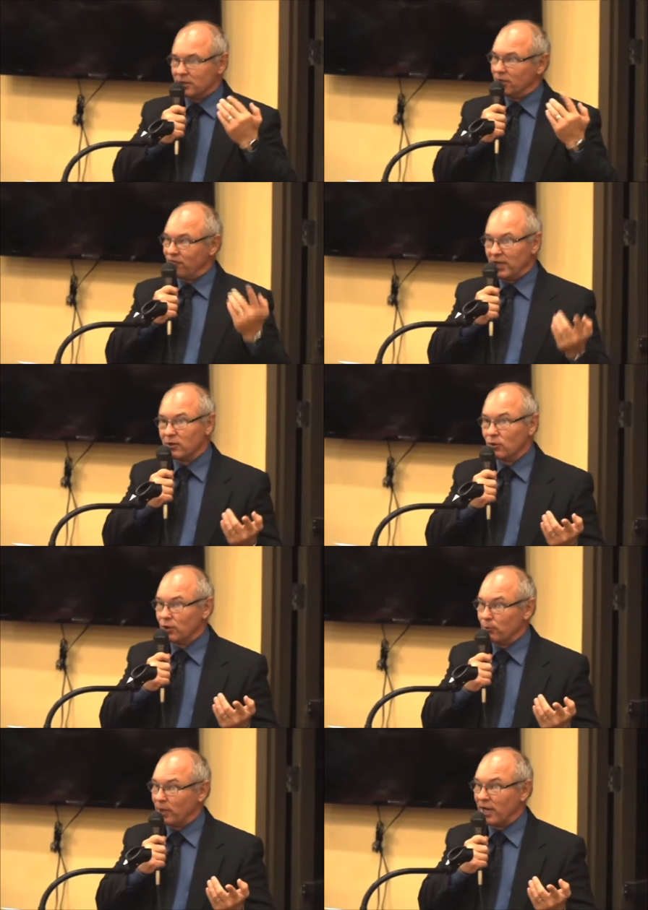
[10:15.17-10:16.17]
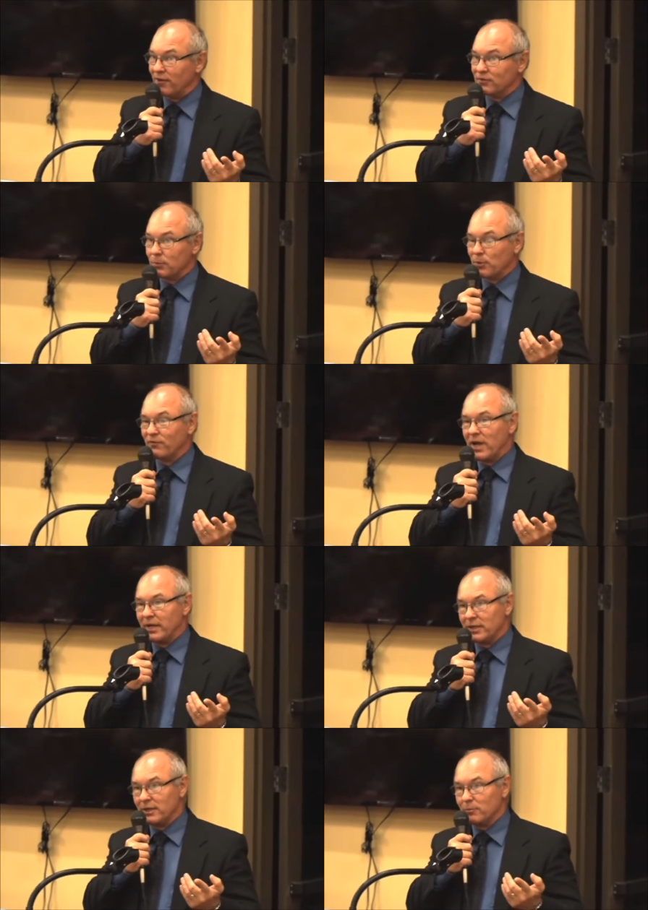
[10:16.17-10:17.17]
the vehicle that we have to
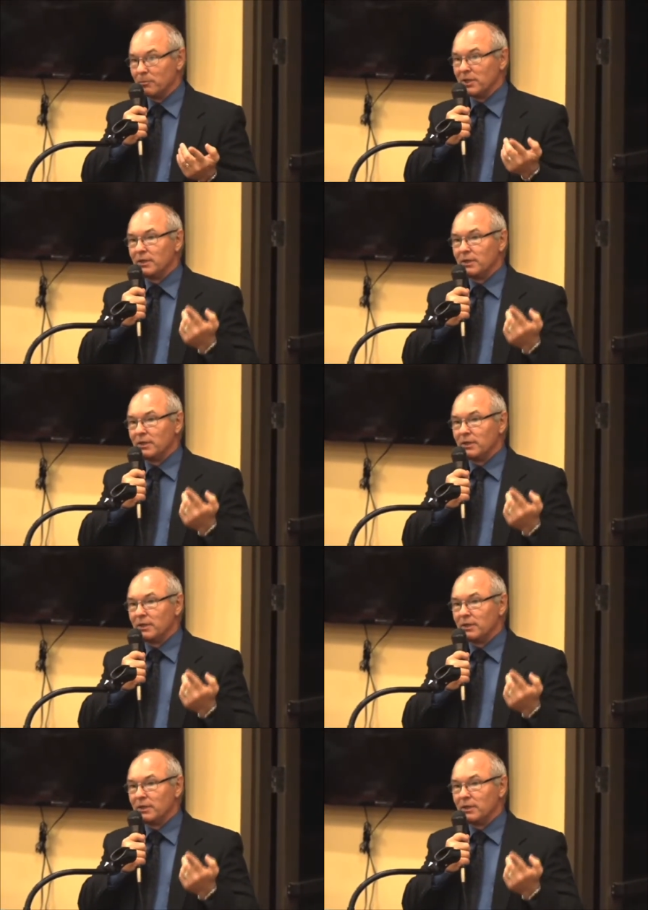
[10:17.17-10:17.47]
provide him,